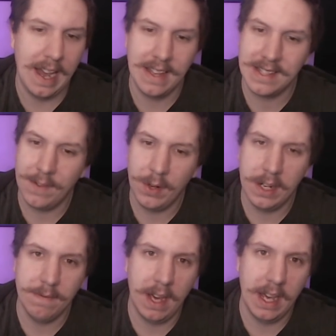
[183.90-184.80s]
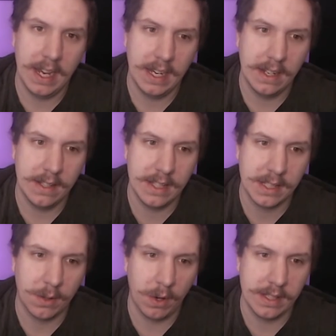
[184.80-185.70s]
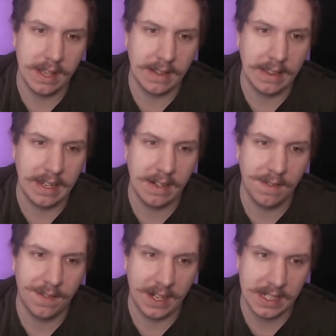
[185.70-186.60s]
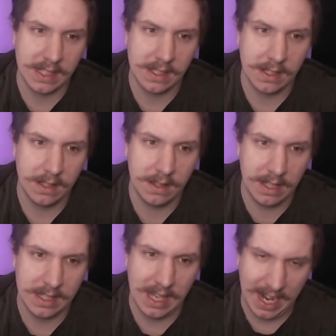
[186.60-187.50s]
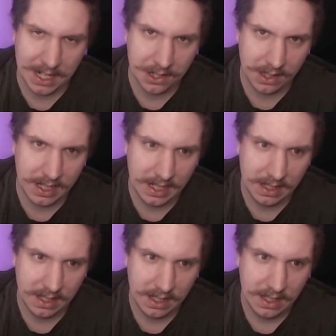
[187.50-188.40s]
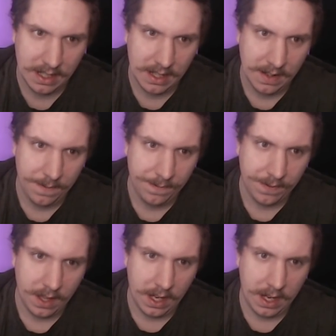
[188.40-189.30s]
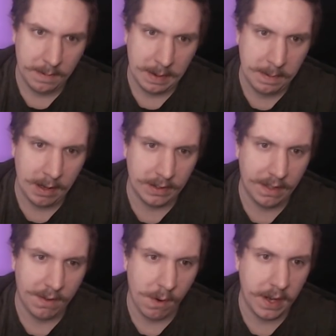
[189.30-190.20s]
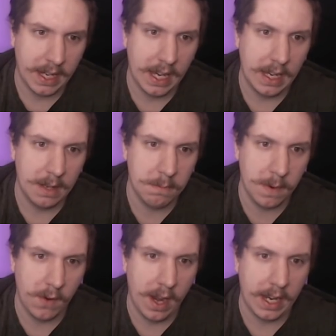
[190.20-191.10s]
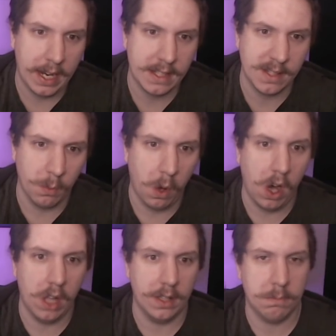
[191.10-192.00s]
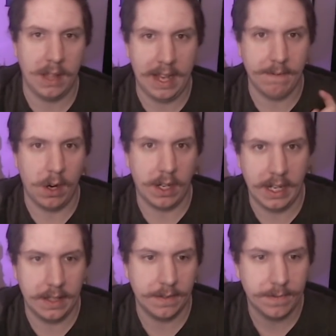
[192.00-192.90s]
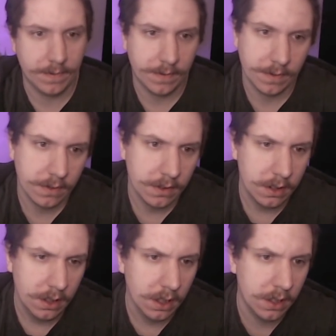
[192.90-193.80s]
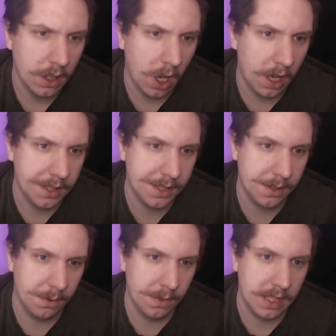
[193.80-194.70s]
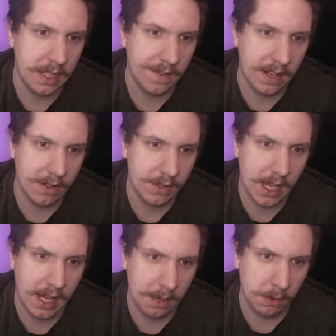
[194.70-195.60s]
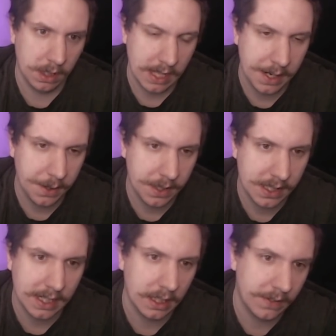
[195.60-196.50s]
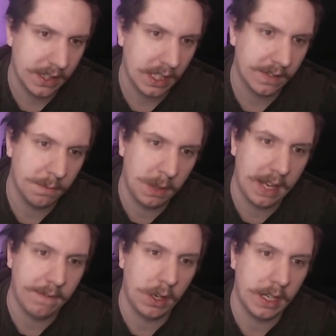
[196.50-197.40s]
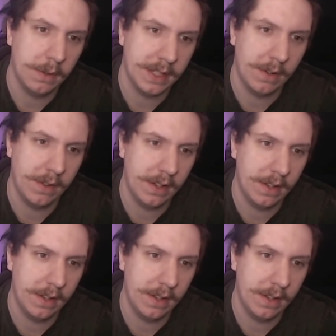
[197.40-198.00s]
someone in my Discord said that they didn't fix this actually, but apparently throwing a boomerang against the wall in Black Market onto the vendor's head will allow you to steal everything from Black Market without